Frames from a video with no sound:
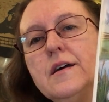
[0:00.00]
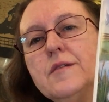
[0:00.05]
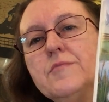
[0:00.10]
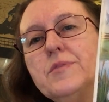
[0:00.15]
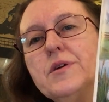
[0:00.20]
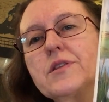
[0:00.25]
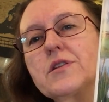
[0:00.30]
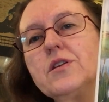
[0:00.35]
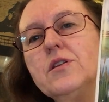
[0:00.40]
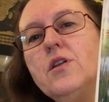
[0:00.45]

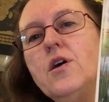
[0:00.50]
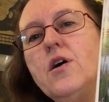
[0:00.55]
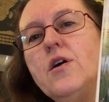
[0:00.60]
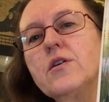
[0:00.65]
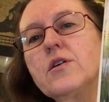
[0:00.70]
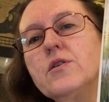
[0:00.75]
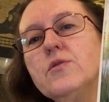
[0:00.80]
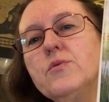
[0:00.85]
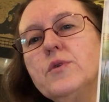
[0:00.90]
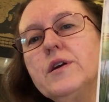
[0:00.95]
But the
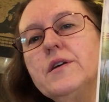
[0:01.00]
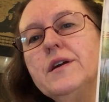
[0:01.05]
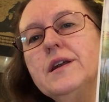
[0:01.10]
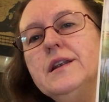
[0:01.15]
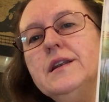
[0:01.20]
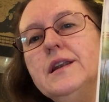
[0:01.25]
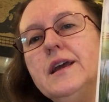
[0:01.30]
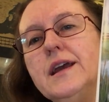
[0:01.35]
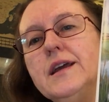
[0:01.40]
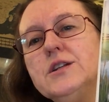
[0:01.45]
longer we're
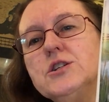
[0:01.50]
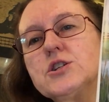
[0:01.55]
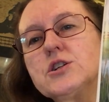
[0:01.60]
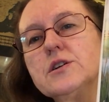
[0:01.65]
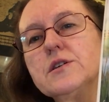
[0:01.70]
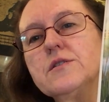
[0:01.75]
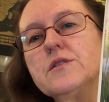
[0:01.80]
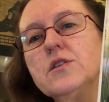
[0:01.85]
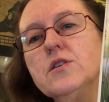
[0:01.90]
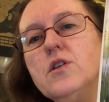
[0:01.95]
in
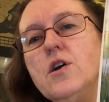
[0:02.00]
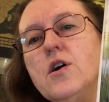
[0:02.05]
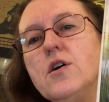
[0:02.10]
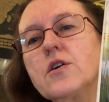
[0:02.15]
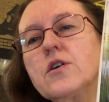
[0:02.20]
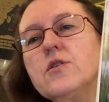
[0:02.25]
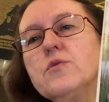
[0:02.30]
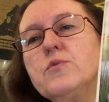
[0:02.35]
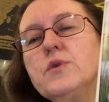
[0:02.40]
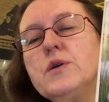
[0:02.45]
nature, the
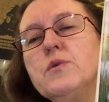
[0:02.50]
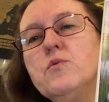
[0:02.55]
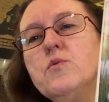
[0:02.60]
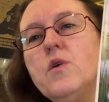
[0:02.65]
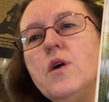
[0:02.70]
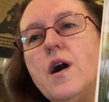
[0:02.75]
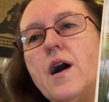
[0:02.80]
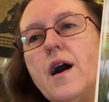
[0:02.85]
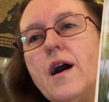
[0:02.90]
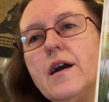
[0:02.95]
longer we
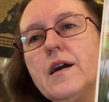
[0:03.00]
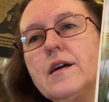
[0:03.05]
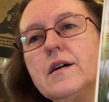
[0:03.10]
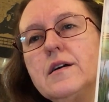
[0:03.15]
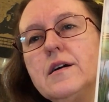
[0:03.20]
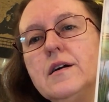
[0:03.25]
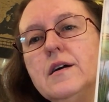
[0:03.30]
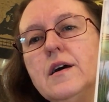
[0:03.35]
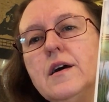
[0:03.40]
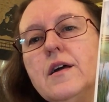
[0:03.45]
walk,
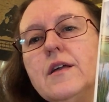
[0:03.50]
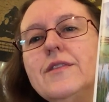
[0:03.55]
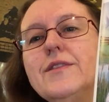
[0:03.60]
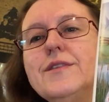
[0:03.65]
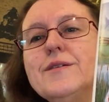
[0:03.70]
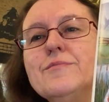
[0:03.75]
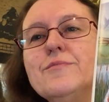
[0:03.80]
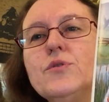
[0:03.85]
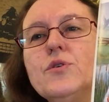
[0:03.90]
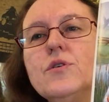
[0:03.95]

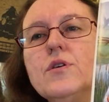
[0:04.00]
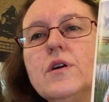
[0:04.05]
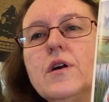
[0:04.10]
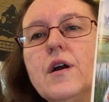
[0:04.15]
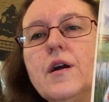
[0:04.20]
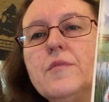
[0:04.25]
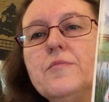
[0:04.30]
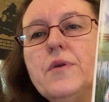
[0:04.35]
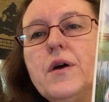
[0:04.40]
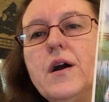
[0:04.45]
the more
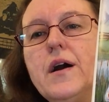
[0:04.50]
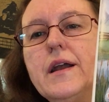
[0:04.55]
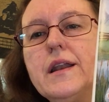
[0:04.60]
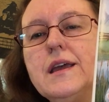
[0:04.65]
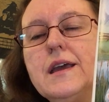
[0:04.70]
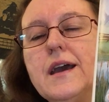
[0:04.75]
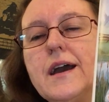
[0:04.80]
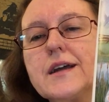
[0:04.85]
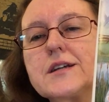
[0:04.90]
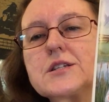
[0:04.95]
our
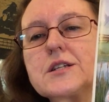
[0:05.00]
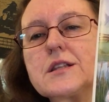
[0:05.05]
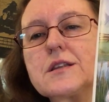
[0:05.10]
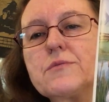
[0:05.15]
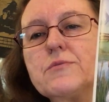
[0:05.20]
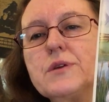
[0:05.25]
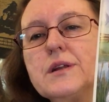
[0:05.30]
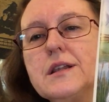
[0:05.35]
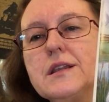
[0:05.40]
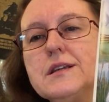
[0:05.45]
body actually
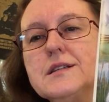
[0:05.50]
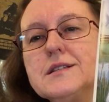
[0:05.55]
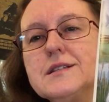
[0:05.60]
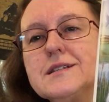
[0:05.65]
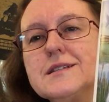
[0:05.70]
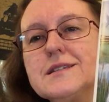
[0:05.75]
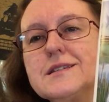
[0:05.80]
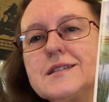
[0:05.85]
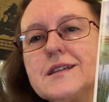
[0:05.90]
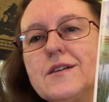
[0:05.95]

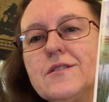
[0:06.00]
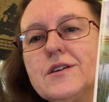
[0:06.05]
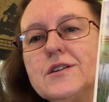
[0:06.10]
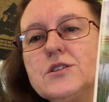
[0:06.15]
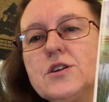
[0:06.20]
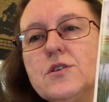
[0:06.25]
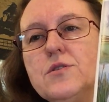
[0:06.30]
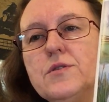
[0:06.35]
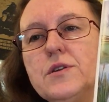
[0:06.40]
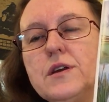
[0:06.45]
releases
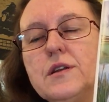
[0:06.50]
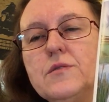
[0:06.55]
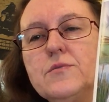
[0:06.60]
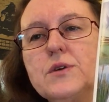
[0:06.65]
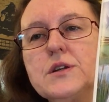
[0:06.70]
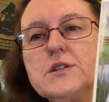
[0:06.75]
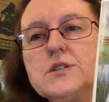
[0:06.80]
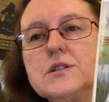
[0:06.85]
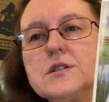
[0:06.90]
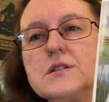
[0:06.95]
serotonin,
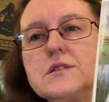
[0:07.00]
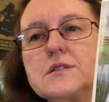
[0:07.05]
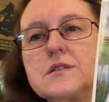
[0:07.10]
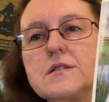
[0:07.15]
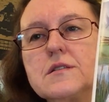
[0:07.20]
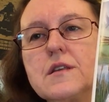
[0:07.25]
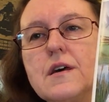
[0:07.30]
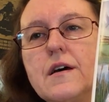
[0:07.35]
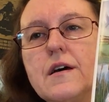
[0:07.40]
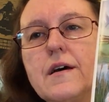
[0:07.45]
which is
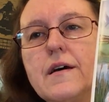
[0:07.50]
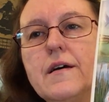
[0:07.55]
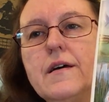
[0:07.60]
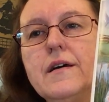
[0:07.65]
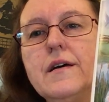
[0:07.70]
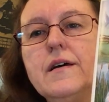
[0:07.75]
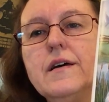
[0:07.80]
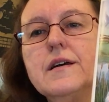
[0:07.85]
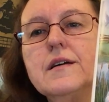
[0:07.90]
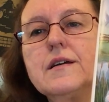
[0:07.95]
the
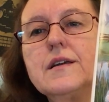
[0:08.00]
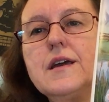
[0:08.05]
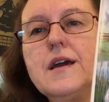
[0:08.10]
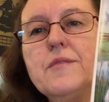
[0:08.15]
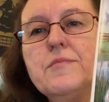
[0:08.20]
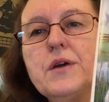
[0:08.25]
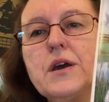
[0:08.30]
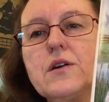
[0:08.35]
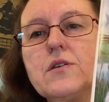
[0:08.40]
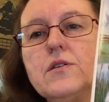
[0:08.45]

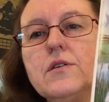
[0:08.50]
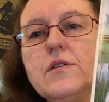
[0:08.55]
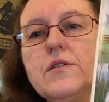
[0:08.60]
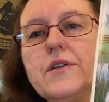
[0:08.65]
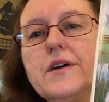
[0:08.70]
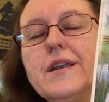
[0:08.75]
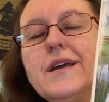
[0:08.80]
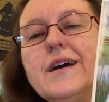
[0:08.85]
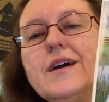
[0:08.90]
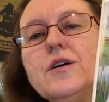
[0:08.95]
chemical
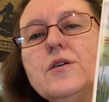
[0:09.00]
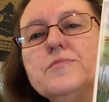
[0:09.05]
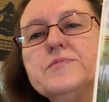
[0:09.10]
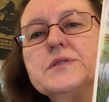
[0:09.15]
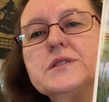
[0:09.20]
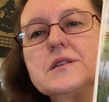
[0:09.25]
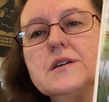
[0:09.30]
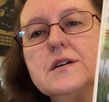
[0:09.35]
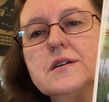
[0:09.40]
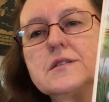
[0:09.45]
that
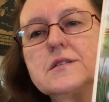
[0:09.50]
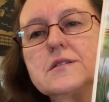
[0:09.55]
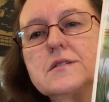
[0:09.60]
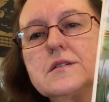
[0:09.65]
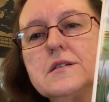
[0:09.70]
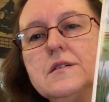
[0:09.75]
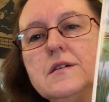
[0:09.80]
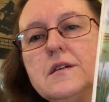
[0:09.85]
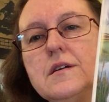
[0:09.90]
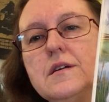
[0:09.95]
helps us
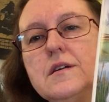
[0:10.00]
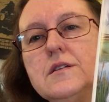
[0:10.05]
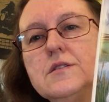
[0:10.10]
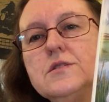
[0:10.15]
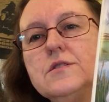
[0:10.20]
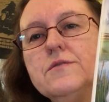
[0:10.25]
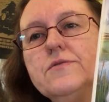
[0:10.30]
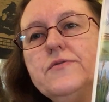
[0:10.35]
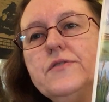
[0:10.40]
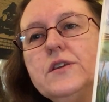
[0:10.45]

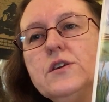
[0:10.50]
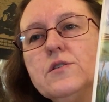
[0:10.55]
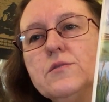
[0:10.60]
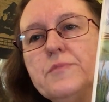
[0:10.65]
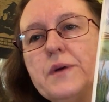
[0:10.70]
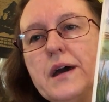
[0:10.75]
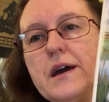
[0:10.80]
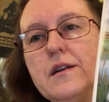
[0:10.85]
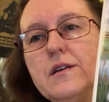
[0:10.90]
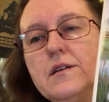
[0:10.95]
to feel
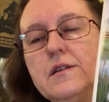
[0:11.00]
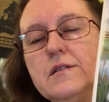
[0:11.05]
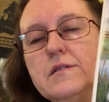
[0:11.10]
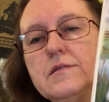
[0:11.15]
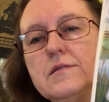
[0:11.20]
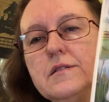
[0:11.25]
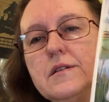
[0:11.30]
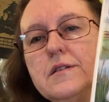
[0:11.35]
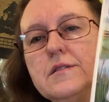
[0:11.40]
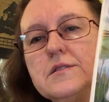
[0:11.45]
better
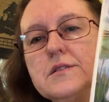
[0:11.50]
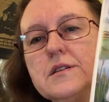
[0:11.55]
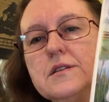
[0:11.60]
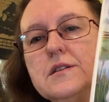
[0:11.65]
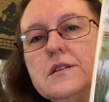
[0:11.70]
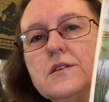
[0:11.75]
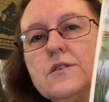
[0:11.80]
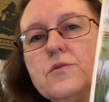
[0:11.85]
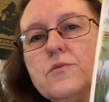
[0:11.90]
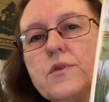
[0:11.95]
and to
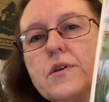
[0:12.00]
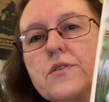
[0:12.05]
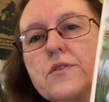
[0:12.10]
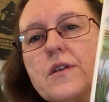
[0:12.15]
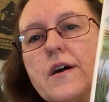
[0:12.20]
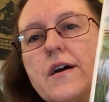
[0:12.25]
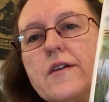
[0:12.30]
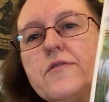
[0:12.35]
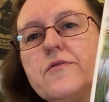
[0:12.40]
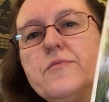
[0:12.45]
deal with
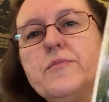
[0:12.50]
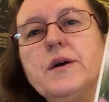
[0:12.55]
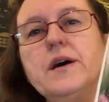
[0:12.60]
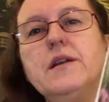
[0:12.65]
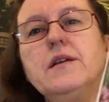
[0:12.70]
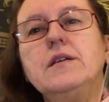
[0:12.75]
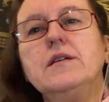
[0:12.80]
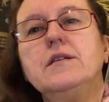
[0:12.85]
life better.